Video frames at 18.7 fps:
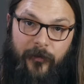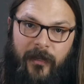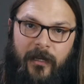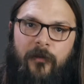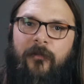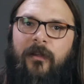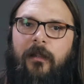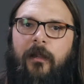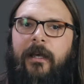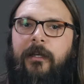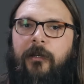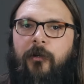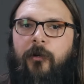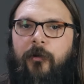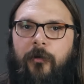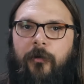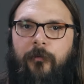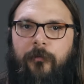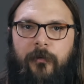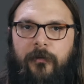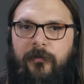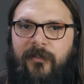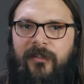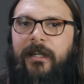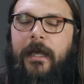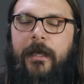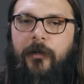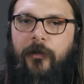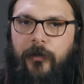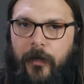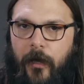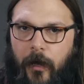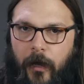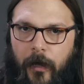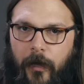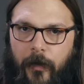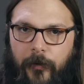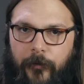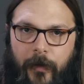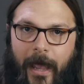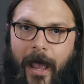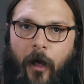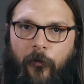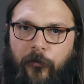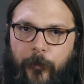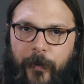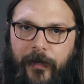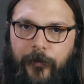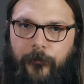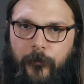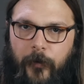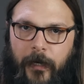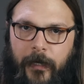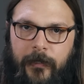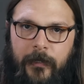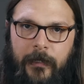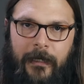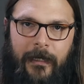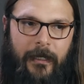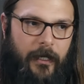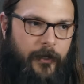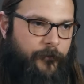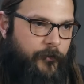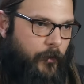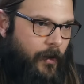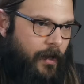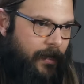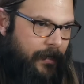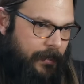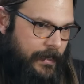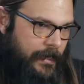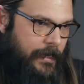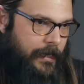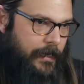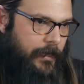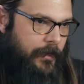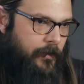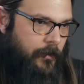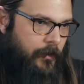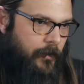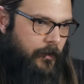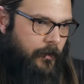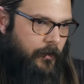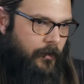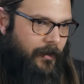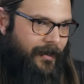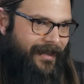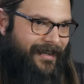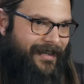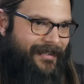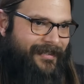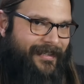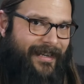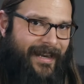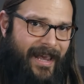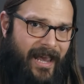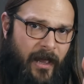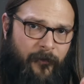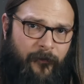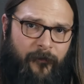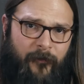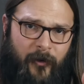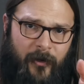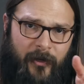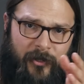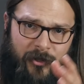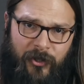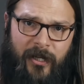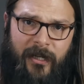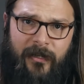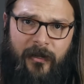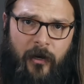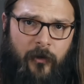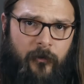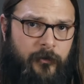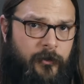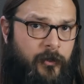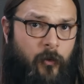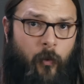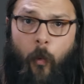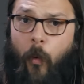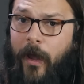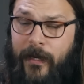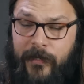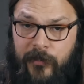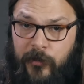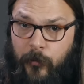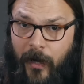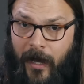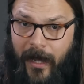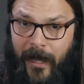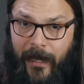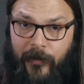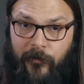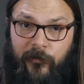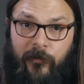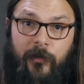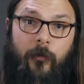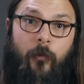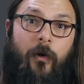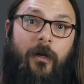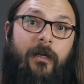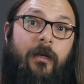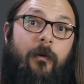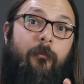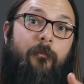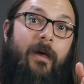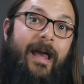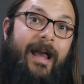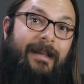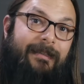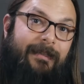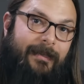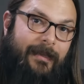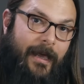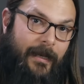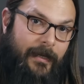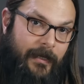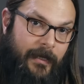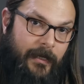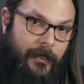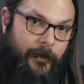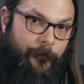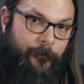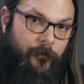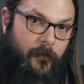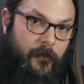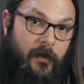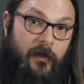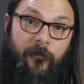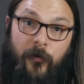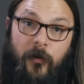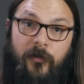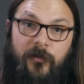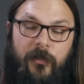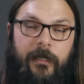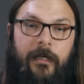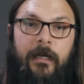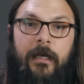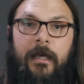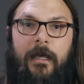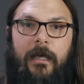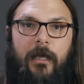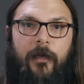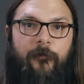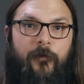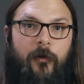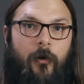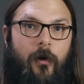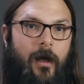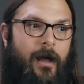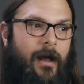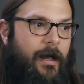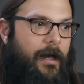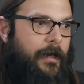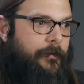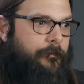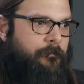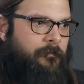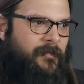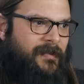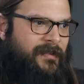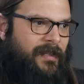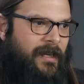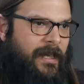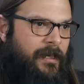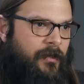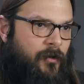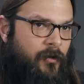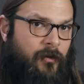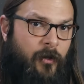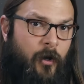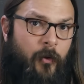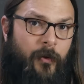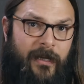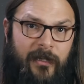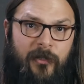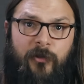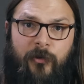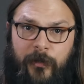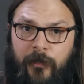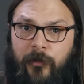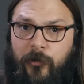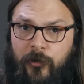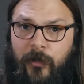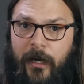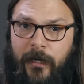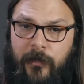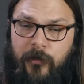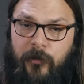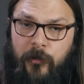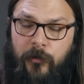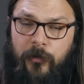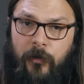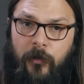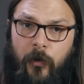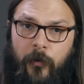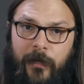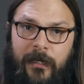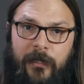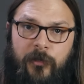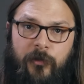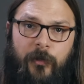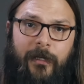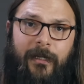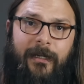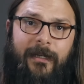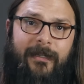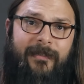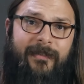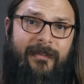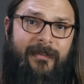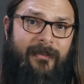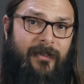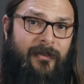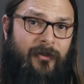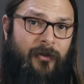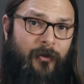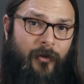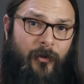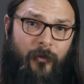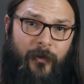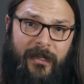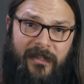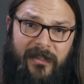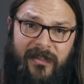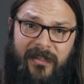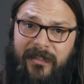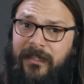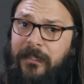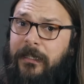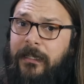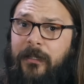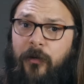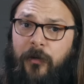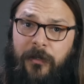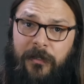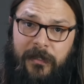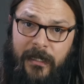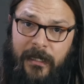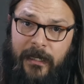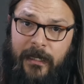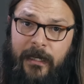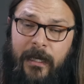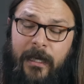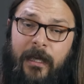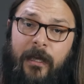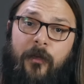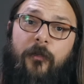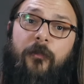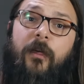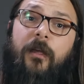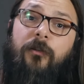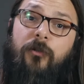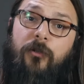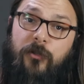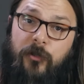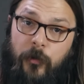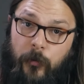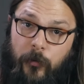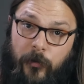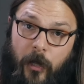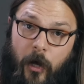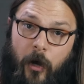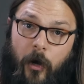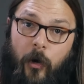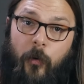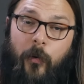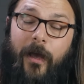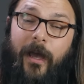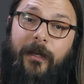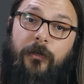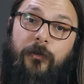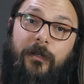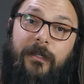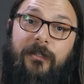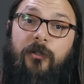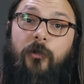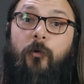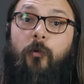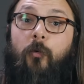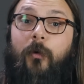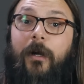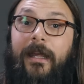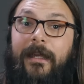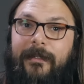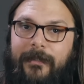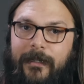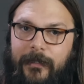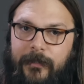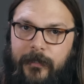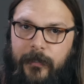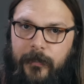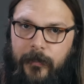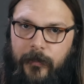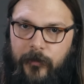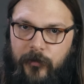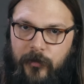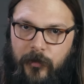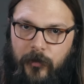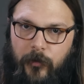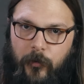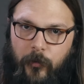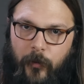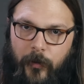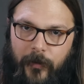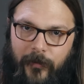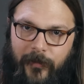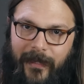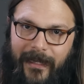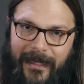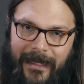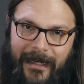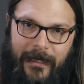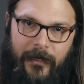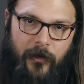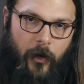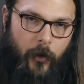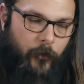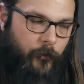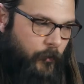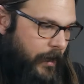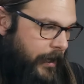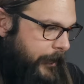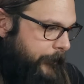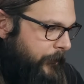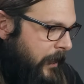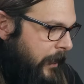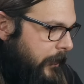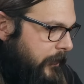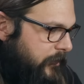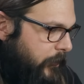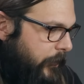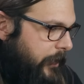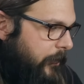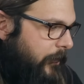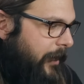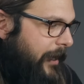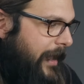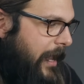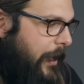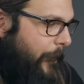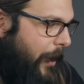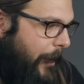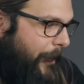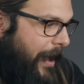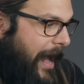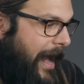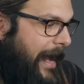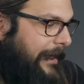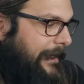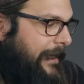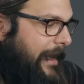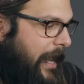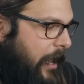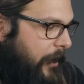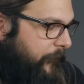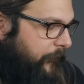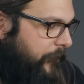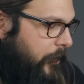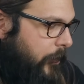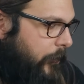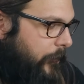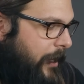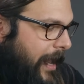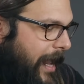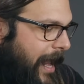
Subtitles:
Think of it like your standard alphabet, right? If you're on E and it's an F or a G note, you're way too high, so you want to come back to that E. Conversely, if you're on, say, your low E string, you're trying to tune your low E string and the tuner reads C or D, then you're too low and you need to raise it to the E note, right? So here I am, I'm on an F note.